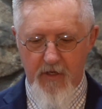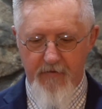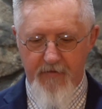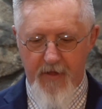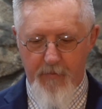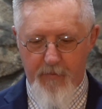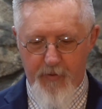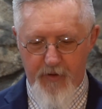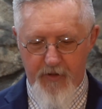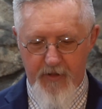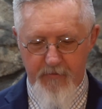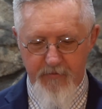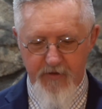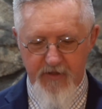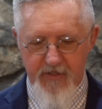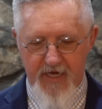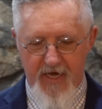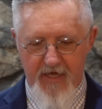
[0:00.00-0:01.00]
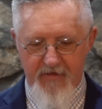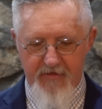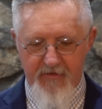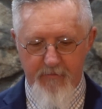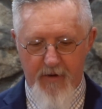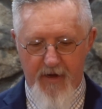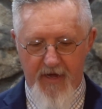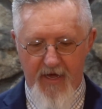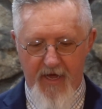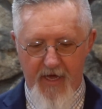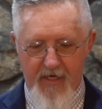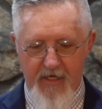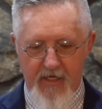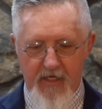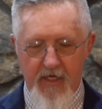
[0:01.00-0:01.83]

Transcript: They put him to death by hanging